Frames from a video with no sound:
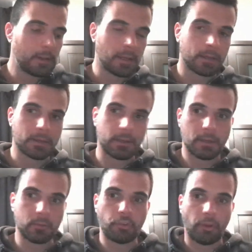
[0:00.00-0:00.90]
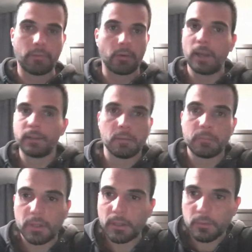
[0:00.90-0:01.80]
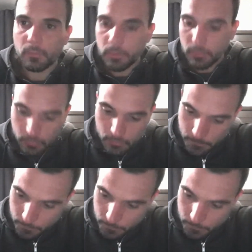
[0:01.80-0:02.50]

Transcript: and I could check for item, but I don't want to.